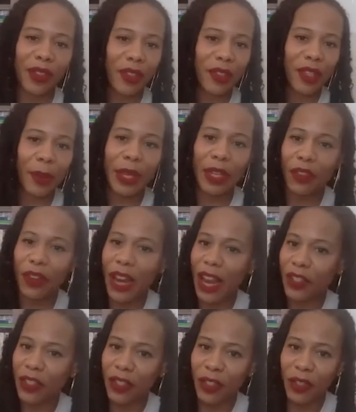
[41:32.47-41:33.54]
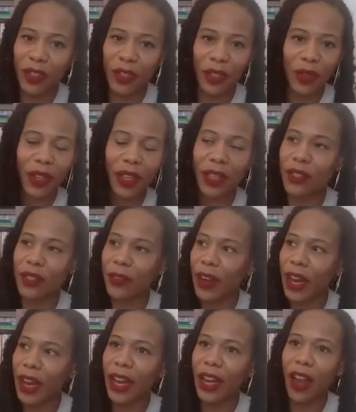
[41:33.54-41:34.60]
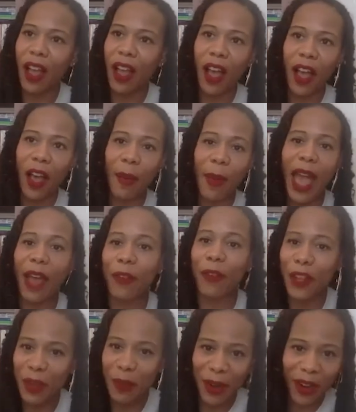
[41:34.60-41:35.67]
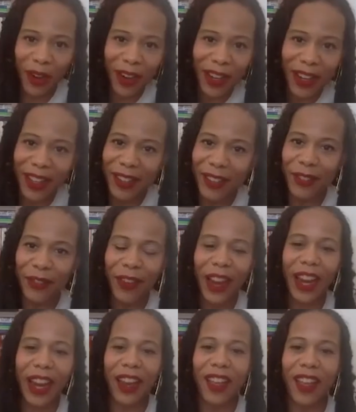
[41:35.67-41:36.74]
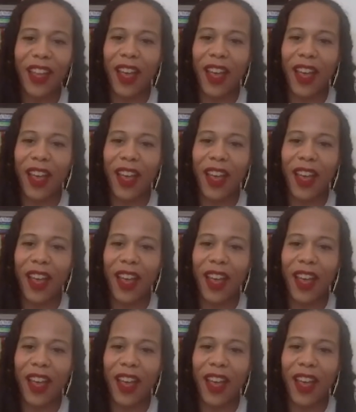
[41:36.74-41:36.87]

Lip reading: Some international students, right? African Americans, right?